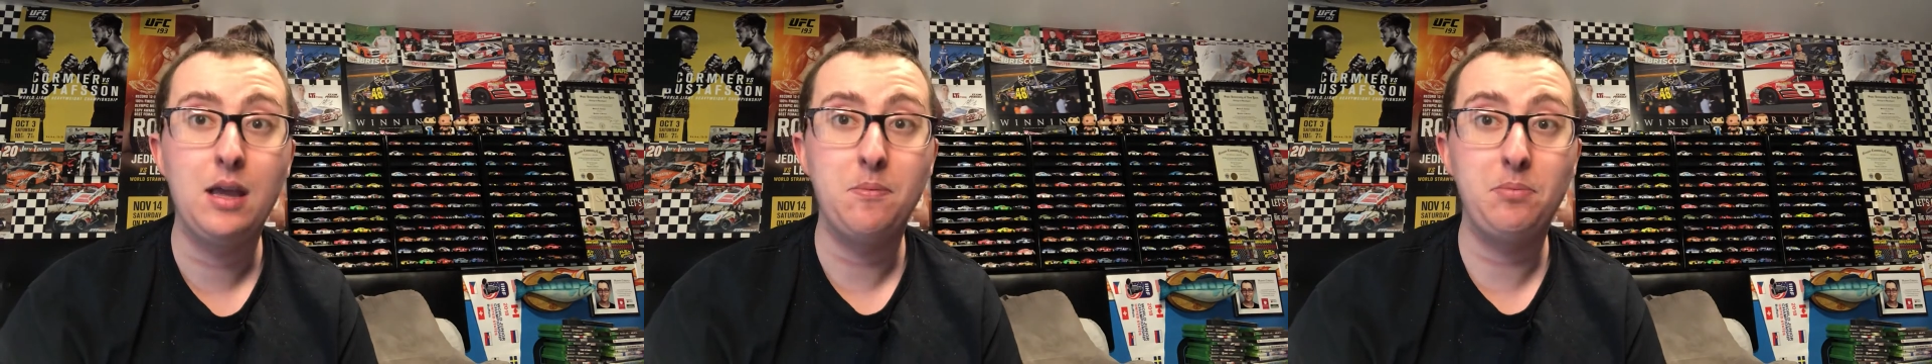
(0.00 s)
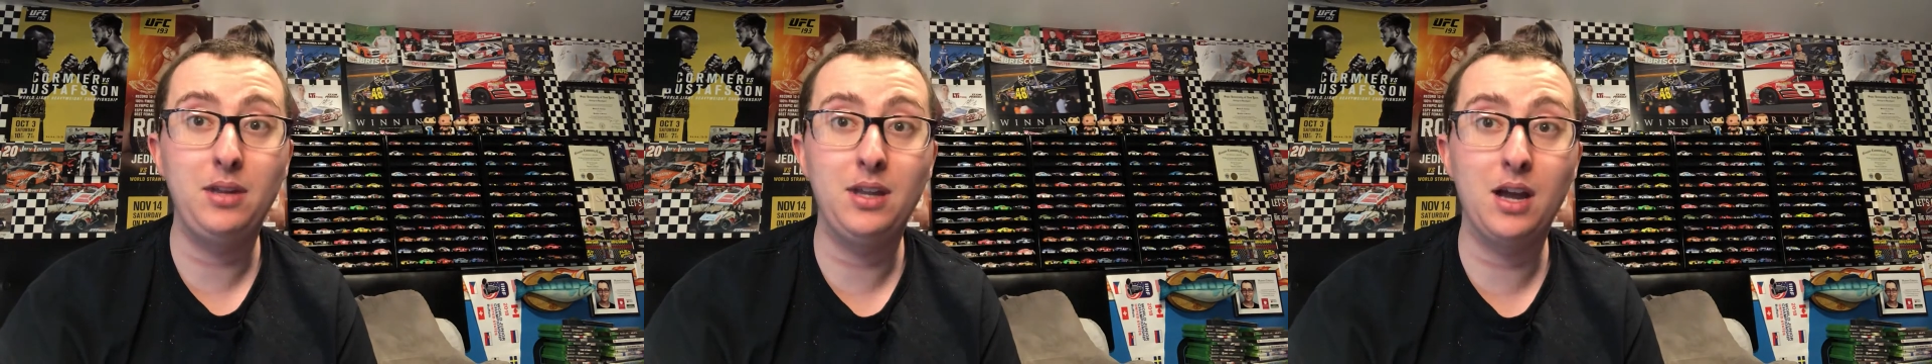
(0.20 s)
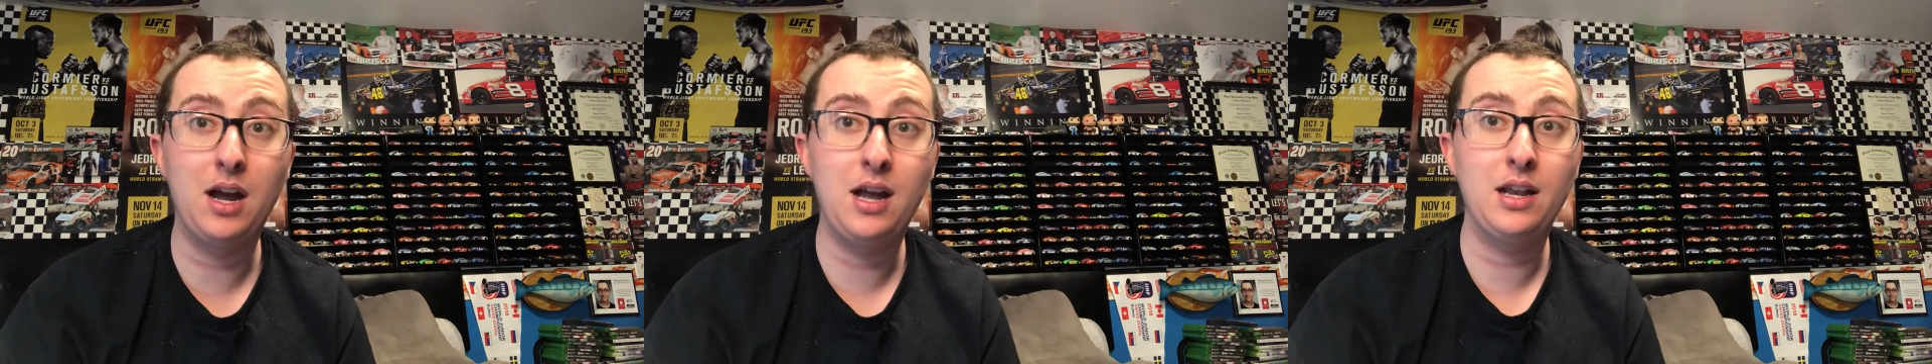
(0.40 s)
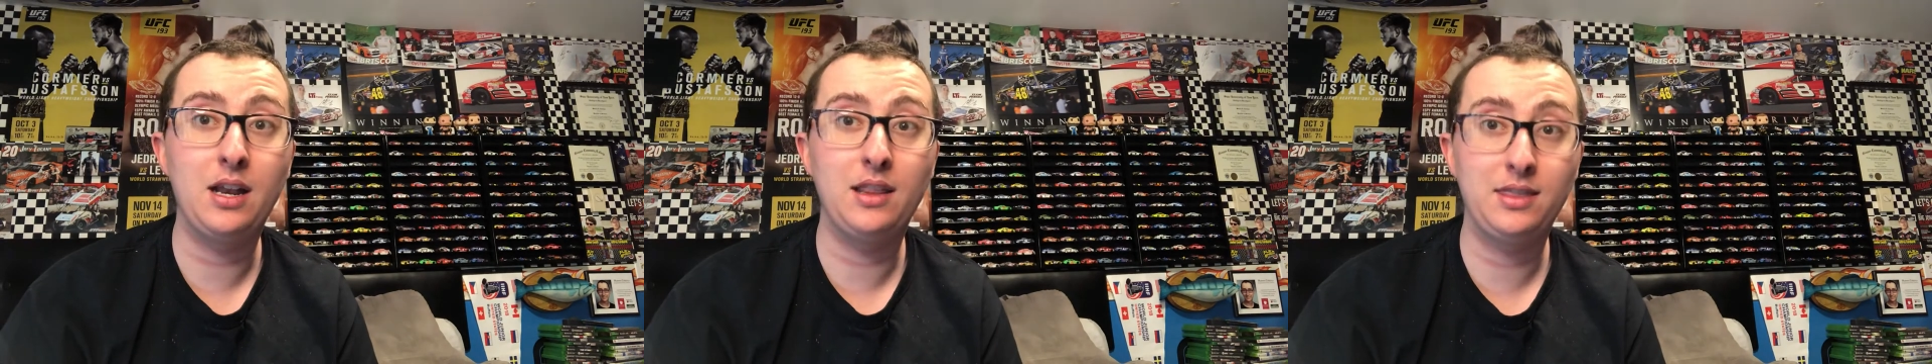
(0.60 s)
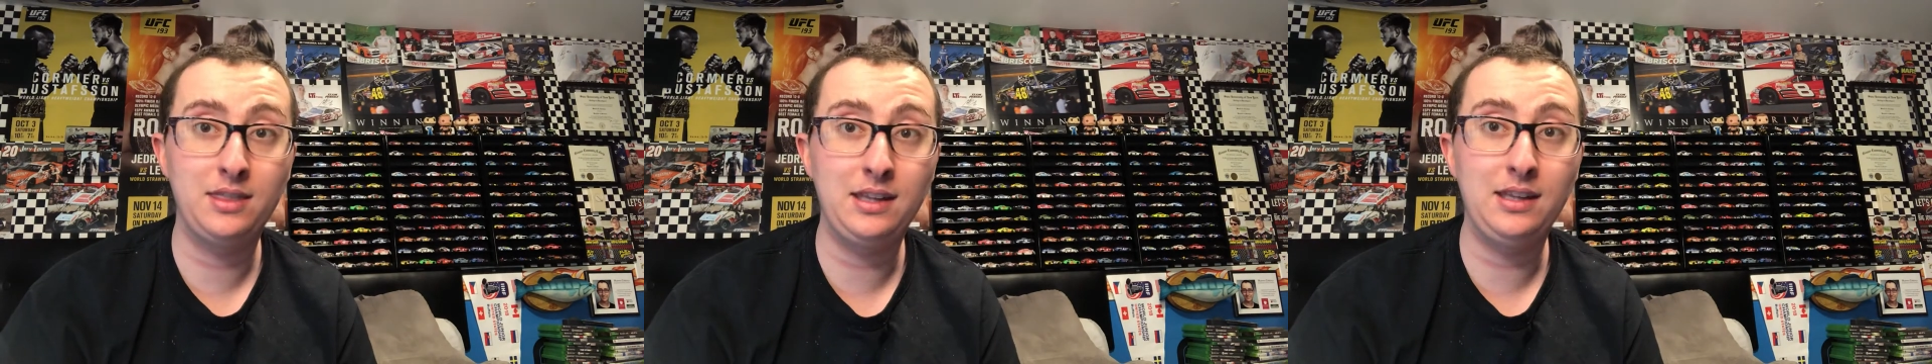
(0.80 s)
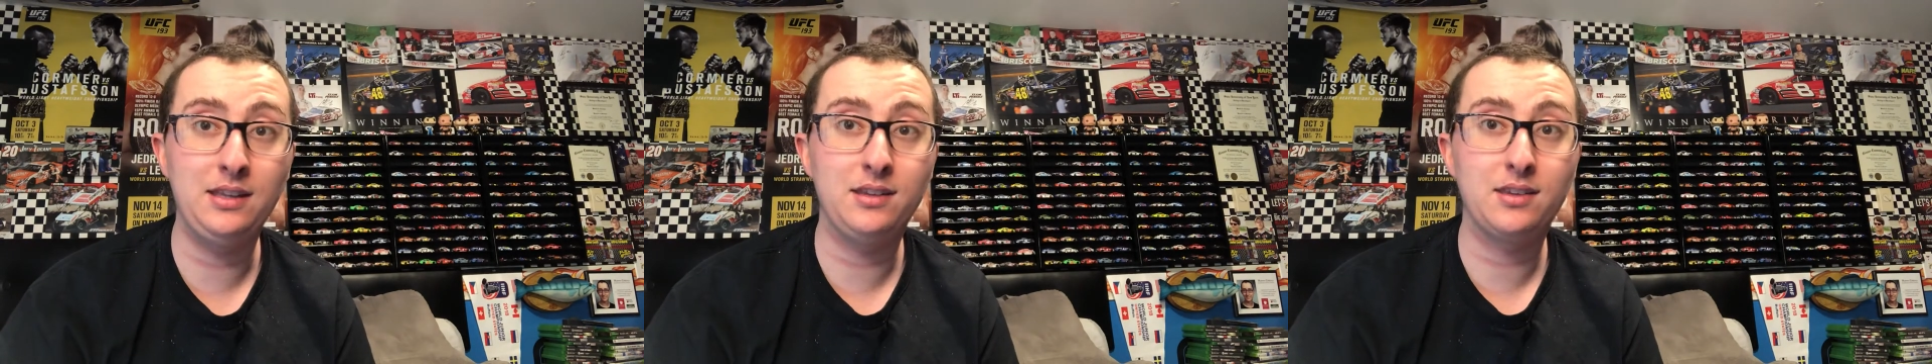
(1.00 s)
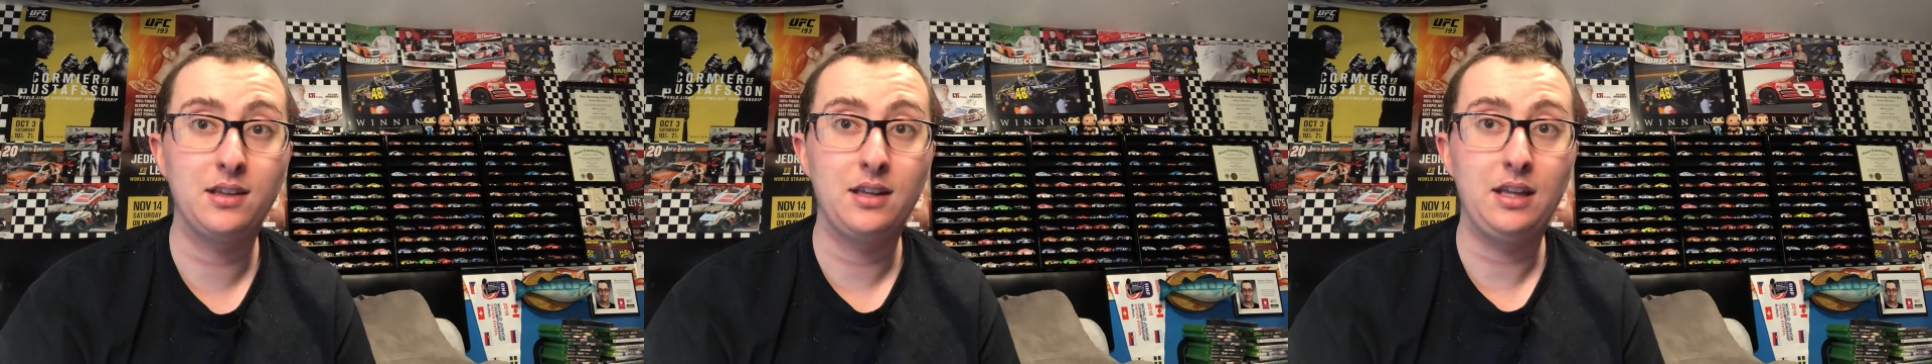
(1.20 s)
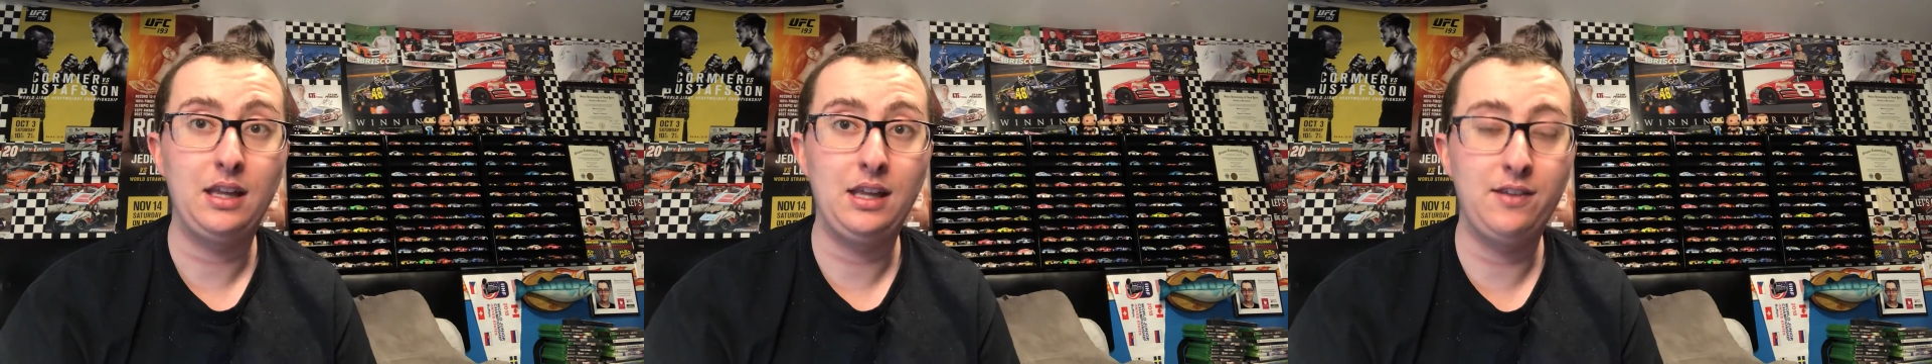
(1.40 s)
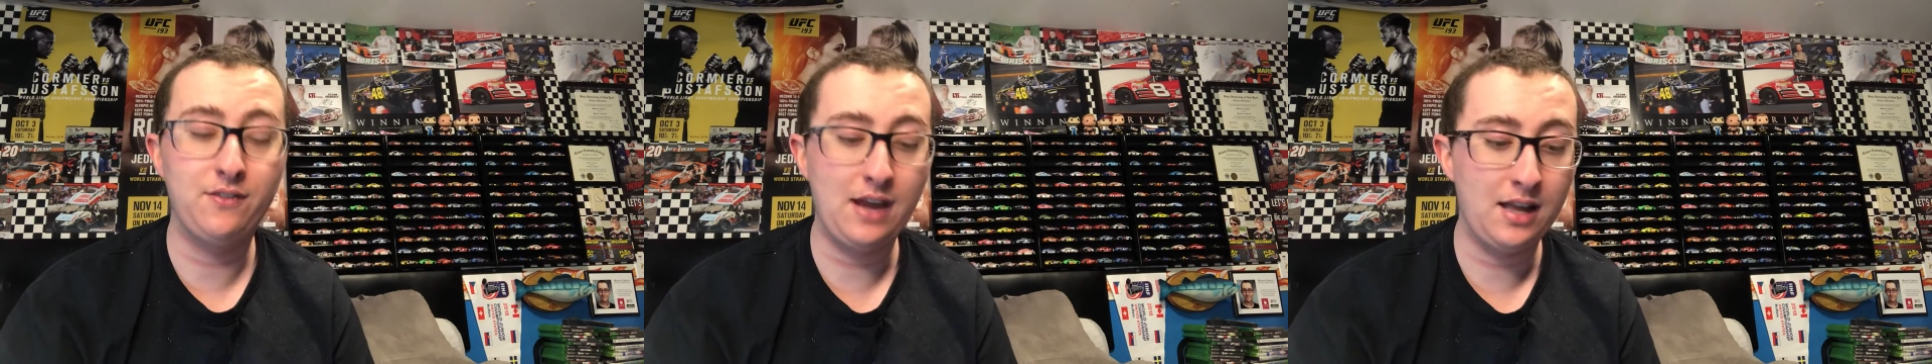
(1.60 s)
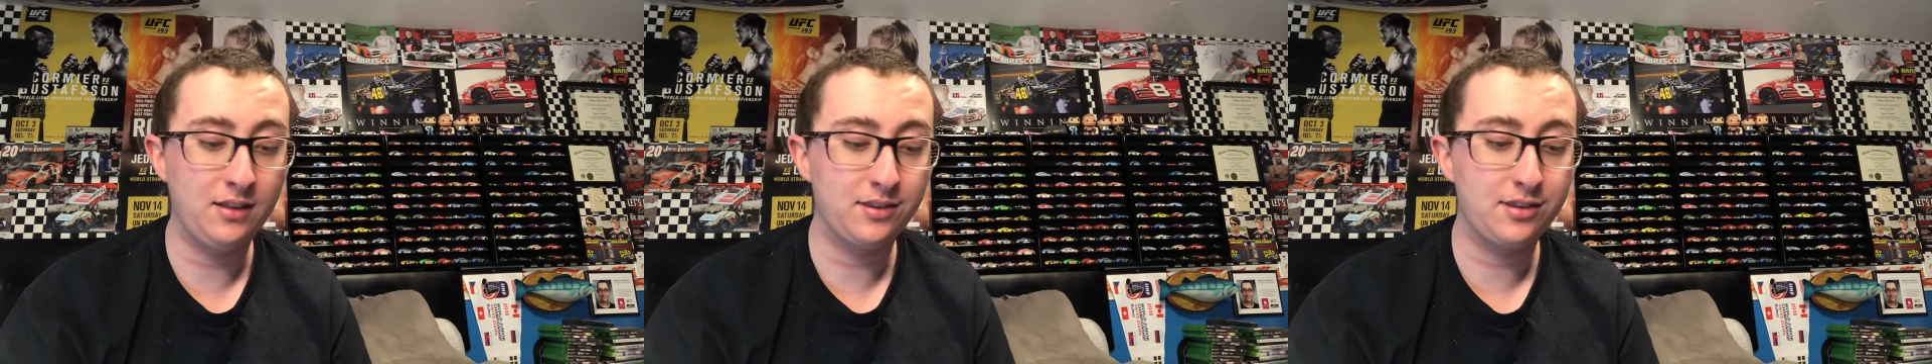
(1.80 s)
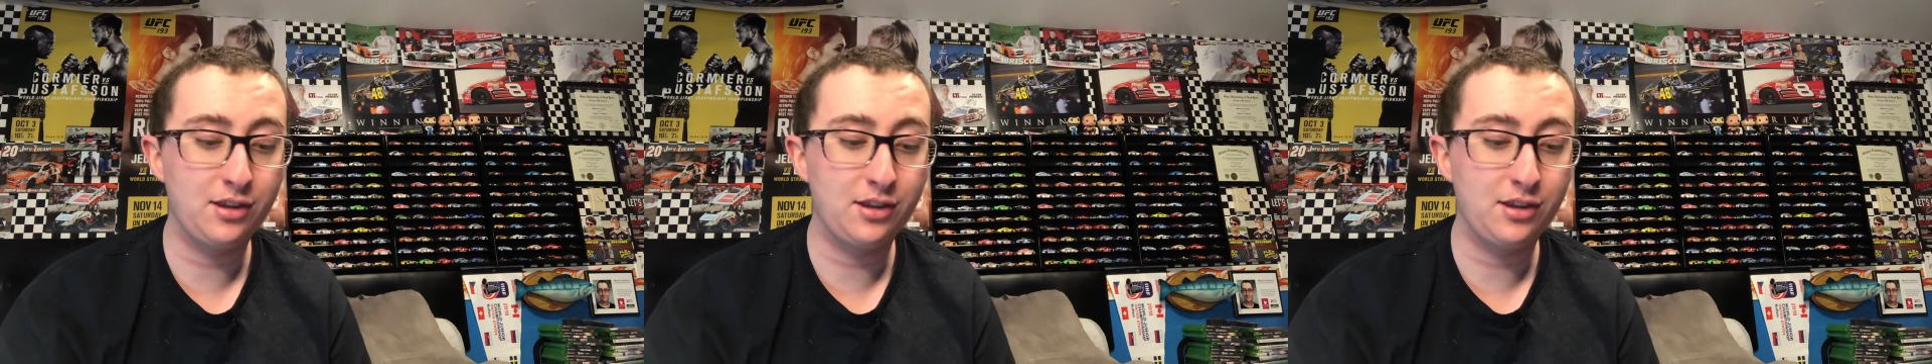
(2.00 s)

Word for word: beyond these events.